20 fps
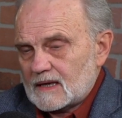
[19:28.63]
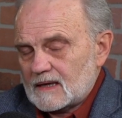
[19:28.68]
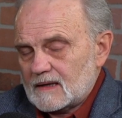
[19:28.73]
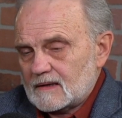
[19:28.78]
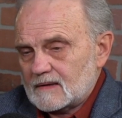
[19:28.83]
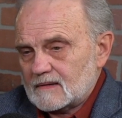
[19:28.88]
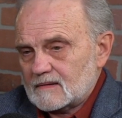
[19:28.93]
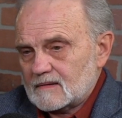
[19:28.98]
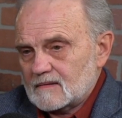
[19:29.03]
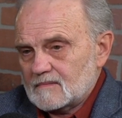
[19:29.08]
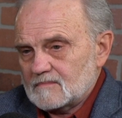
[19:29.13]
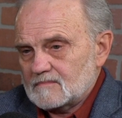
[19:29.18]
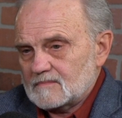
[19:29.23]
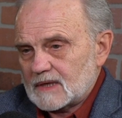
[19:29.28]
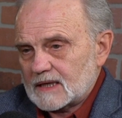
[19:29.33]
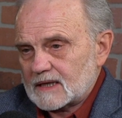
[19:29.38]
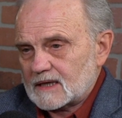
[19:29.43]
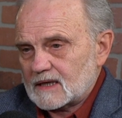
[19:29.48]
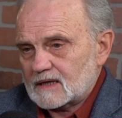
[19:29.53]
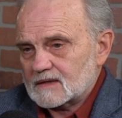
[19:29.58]
And
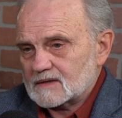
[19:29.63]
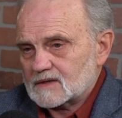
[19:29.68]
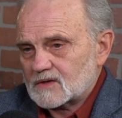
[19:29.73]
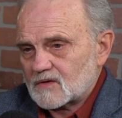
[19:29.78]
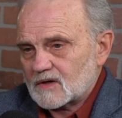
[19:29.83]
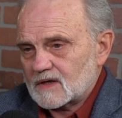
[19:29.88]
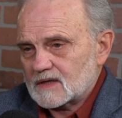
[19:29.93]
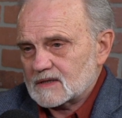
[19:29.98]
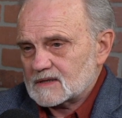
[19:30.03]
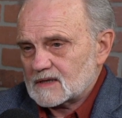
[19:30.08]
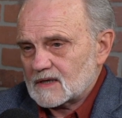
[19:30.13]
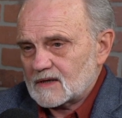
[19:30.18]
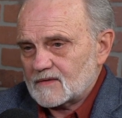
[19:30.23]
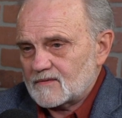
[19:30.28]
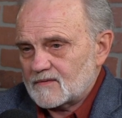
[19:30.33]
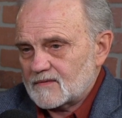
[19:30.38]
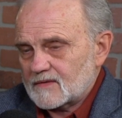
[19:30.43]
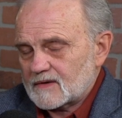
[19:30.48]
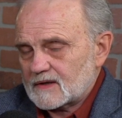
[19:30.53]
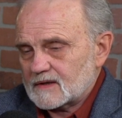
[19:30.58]
by God's grace,
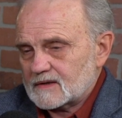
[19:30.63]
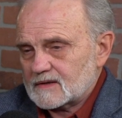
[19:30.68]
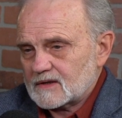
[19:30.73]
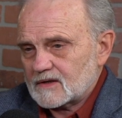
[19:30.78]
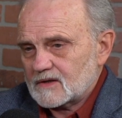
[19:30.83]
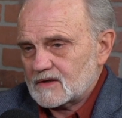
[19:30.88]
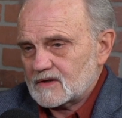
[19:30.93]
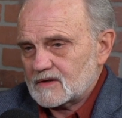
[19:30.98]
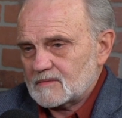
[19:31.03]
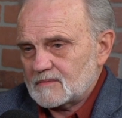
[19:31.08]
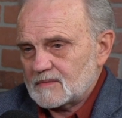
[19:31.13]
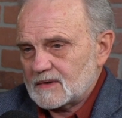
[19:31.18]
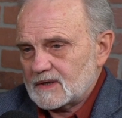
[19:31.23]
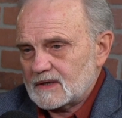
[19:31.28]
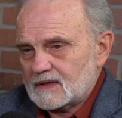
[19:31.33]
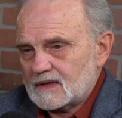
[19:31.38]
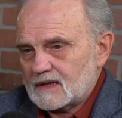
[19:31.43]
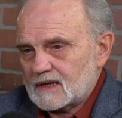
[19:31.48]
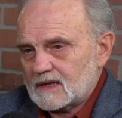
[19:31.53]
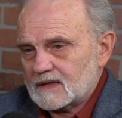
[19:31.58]
I've continued to
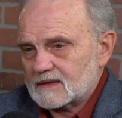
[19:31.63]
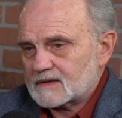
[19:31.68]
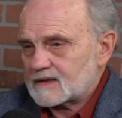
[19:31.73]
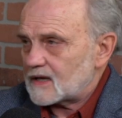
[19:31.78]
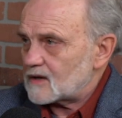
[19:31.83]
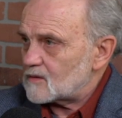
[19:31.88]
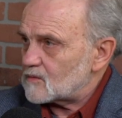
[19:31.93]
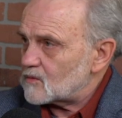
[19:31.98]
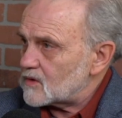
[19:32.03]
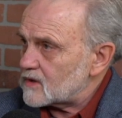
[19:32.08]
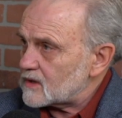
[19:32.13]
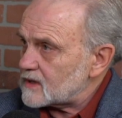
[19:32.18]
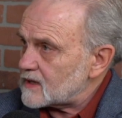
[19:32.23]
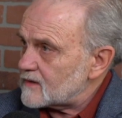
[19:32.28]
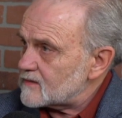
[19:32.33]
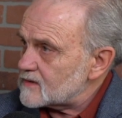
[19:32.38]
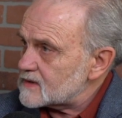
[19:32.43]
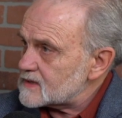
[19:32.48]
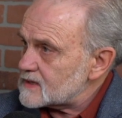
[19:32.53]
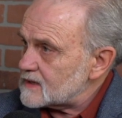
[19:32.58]
be at that work
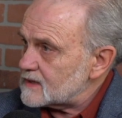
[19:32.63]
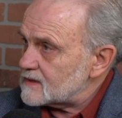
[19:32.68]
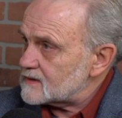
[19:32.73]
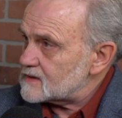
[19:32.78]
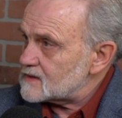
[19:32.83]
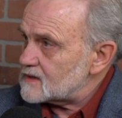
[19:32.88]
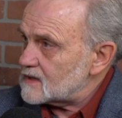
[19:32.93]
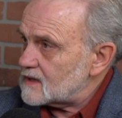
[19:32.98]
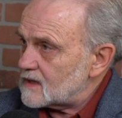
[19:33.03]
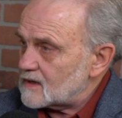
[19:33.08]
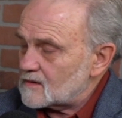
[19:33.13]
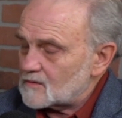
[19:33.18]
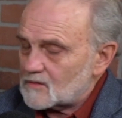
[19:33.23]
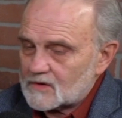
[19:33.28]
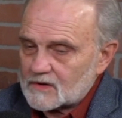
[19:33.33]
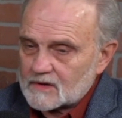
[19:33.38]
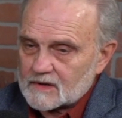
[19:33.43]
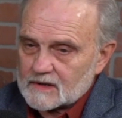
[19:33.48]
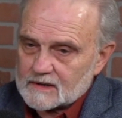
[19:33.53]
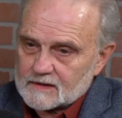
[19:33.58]
ever since. And
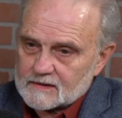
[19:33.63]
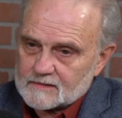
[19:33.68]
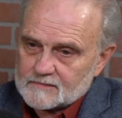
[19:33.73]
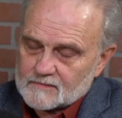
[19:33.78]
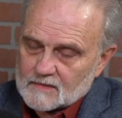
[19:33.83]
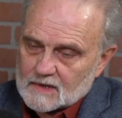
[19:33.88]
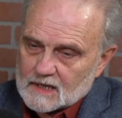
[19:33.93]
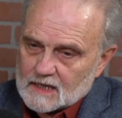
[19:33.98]
we're